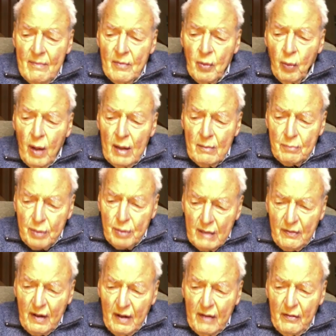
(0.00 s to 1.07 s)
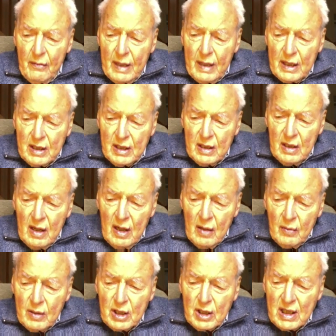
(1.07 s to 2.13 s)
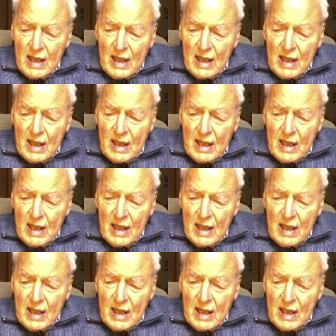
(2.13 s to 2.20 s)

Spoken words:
one brief affirmation which